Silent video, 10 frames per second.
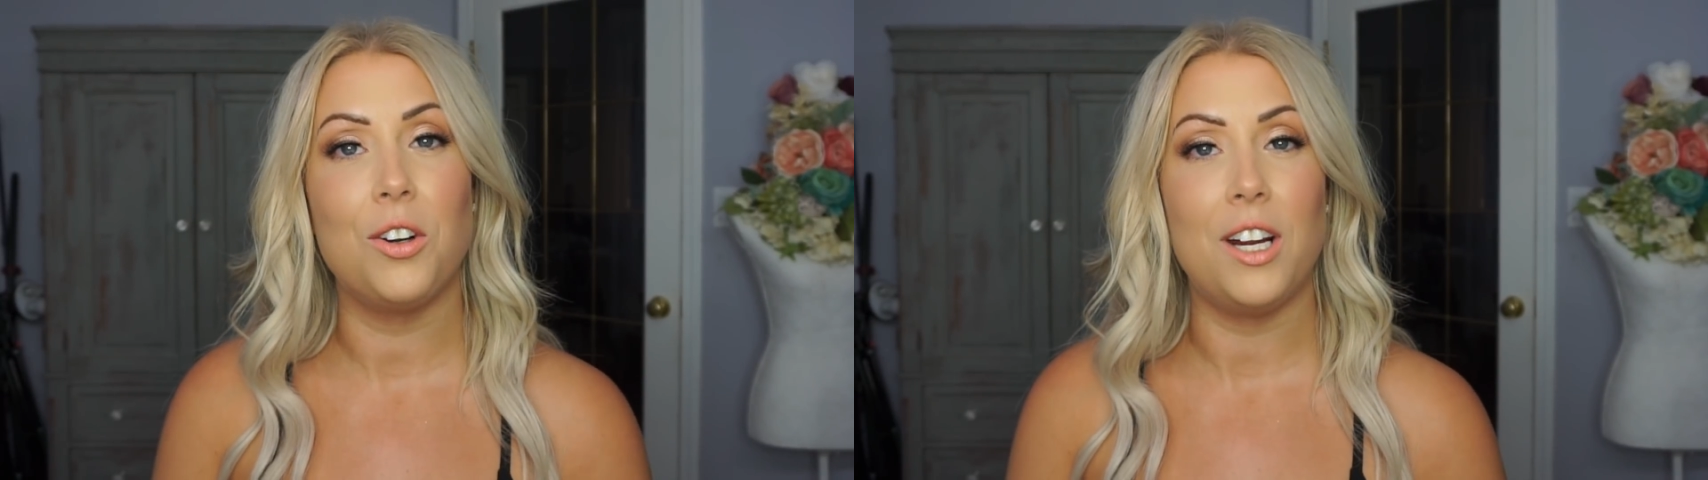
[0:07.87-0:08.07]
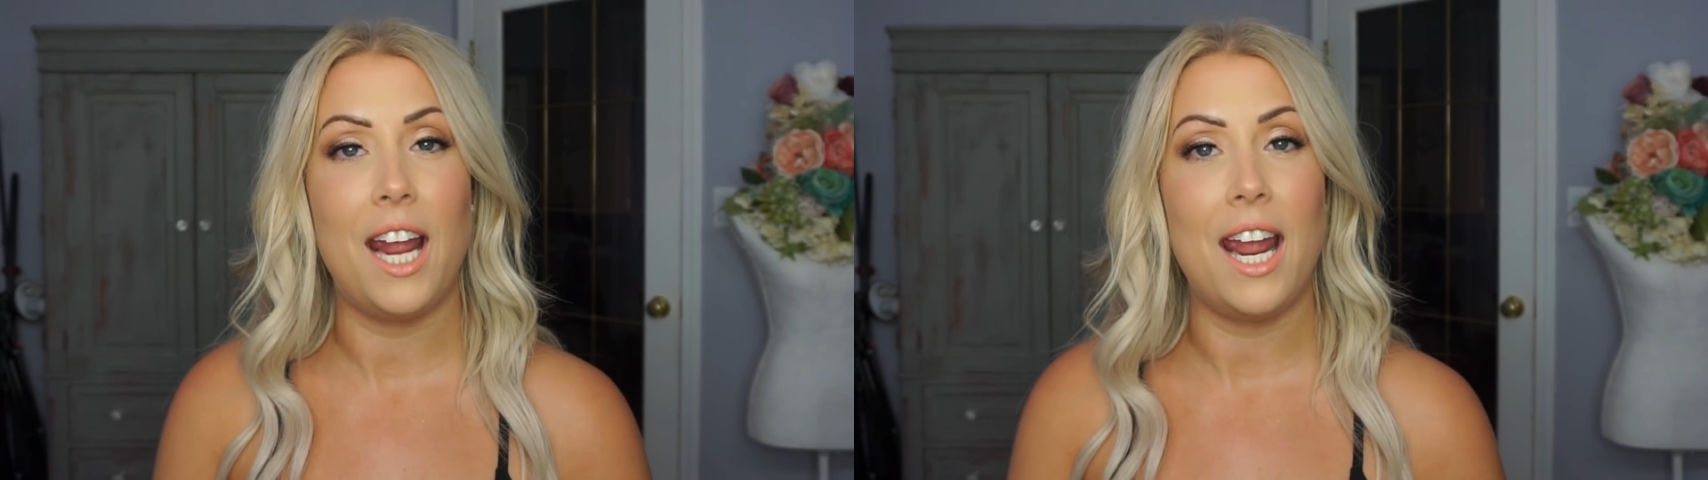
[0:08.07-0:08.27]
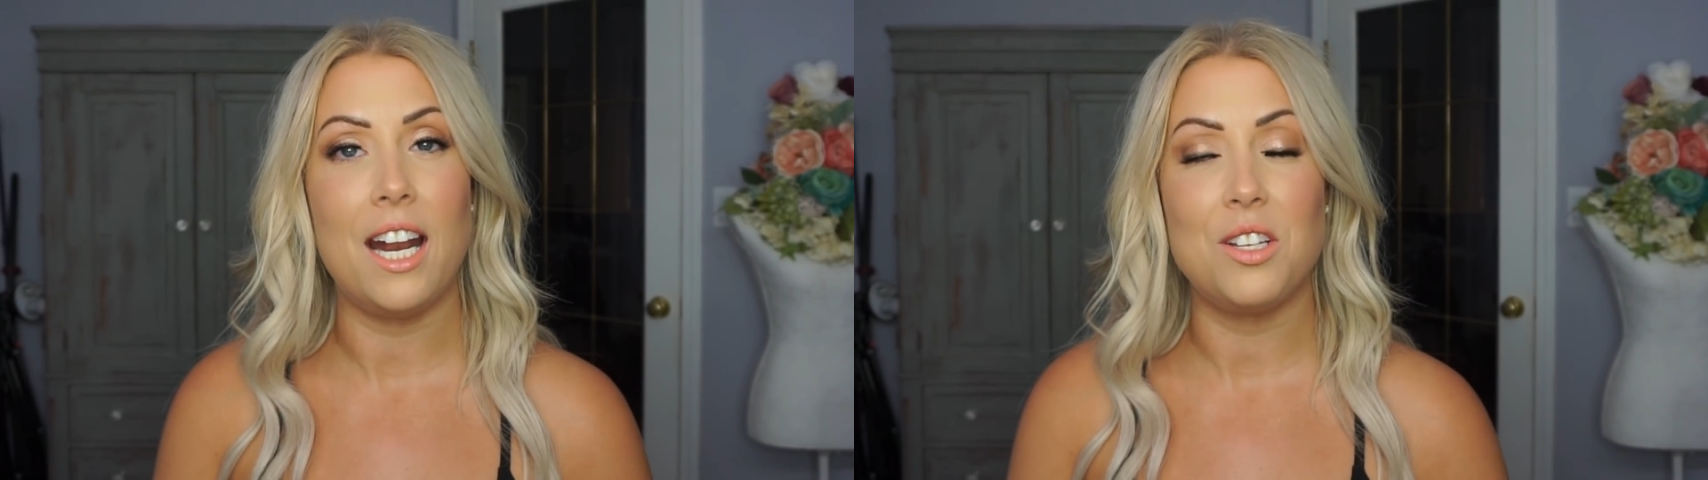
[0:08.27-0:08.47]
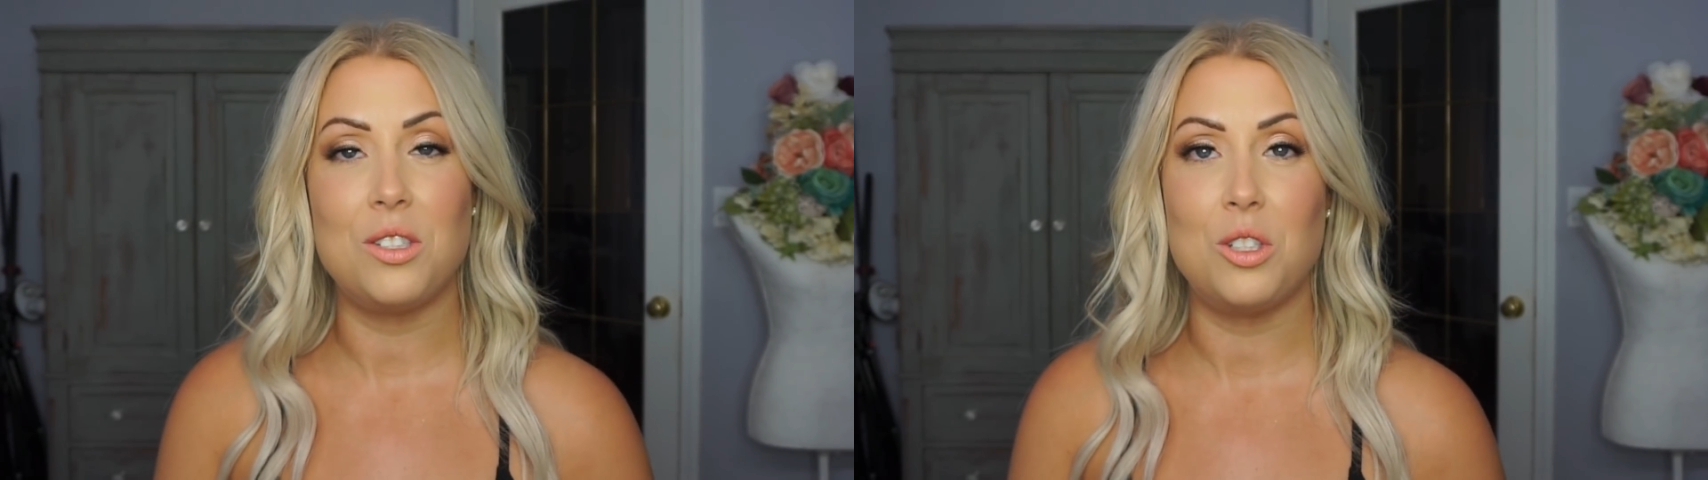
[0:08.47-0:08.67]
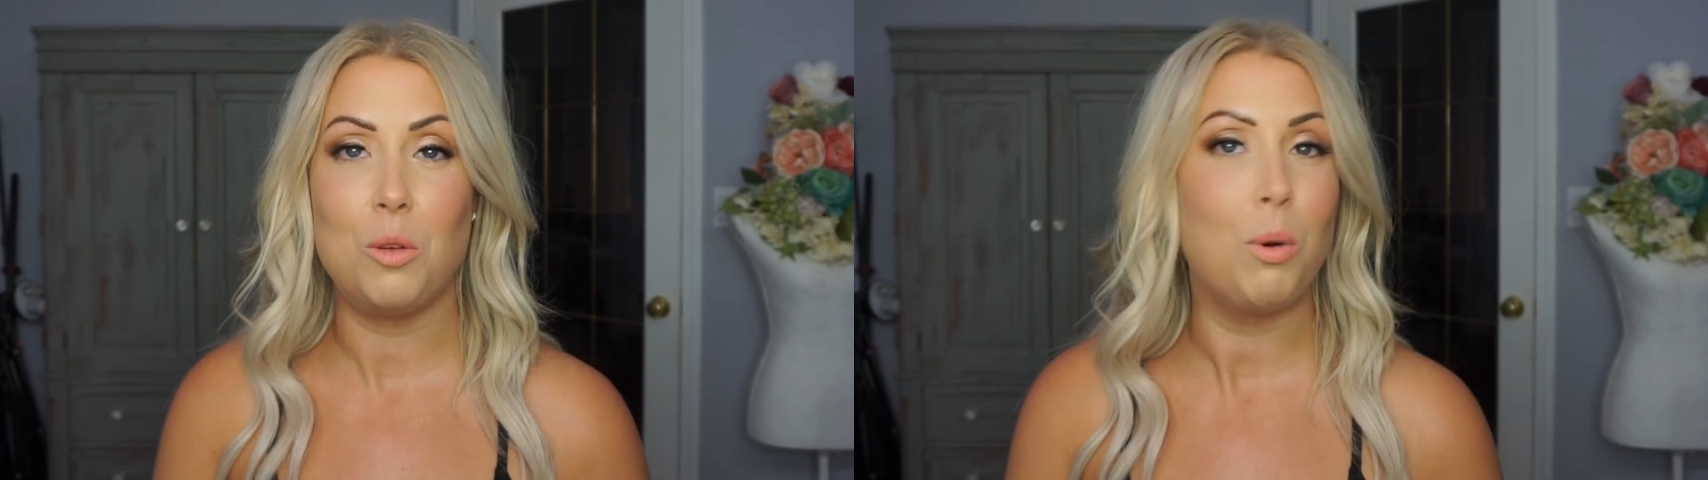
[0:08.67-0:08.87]
create a
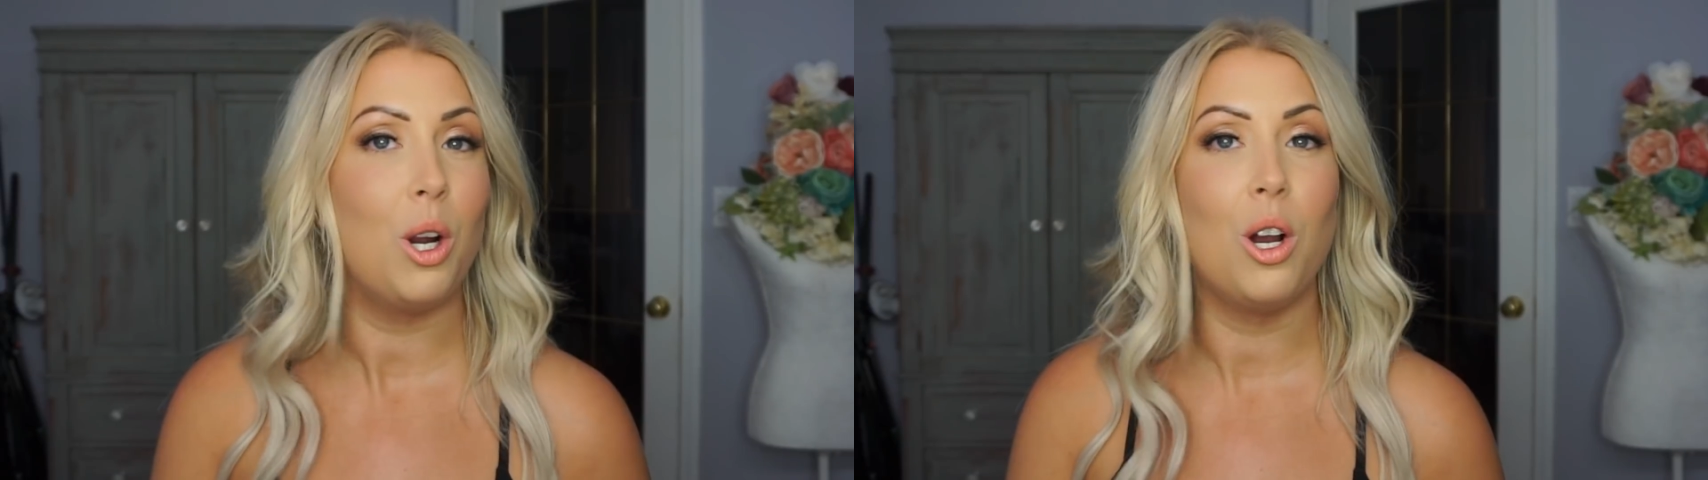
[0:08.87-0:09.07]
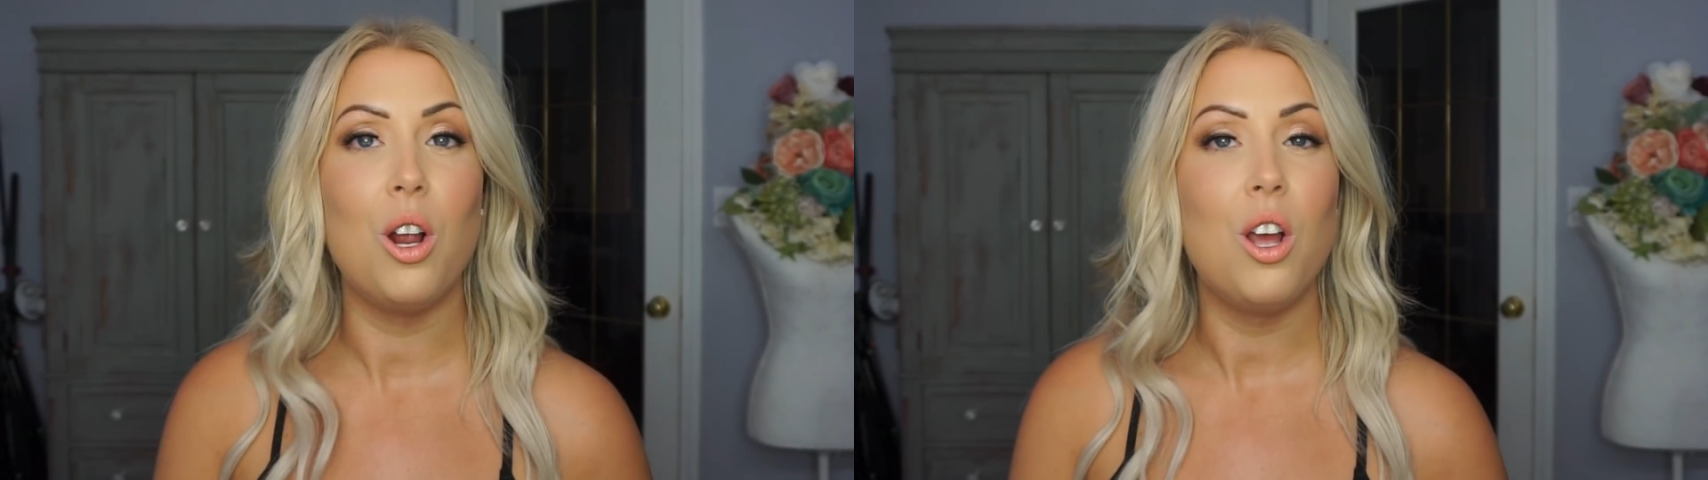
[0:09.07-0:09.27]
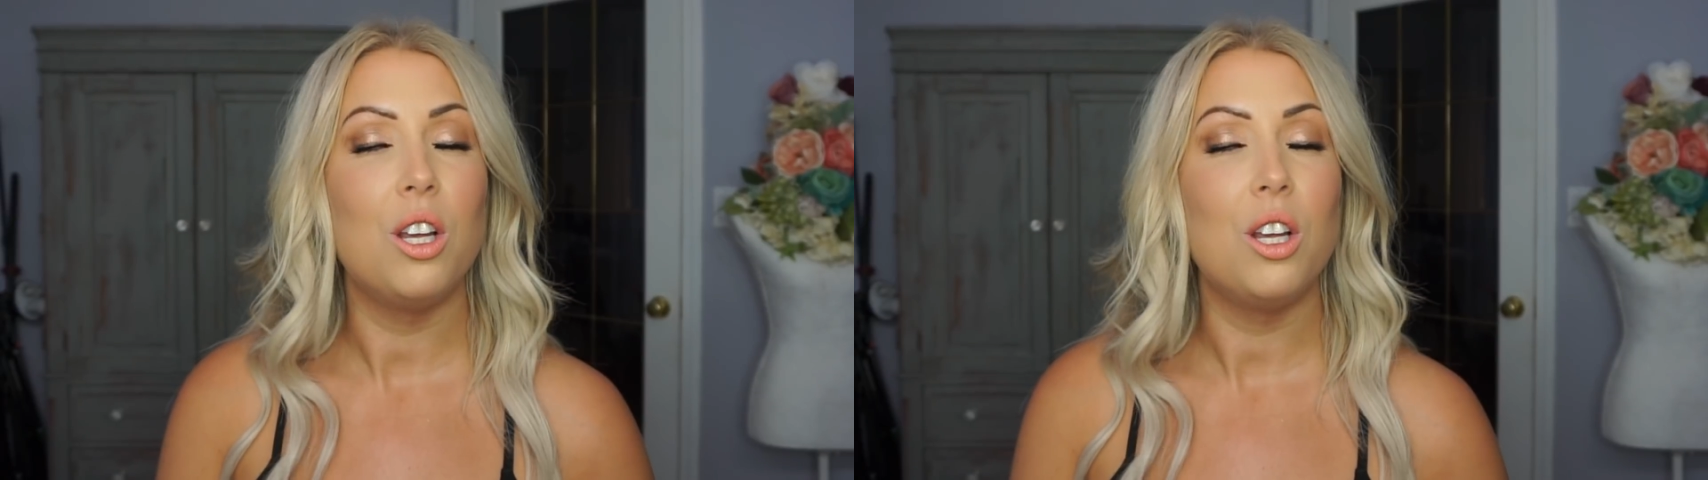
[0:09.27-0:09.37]
super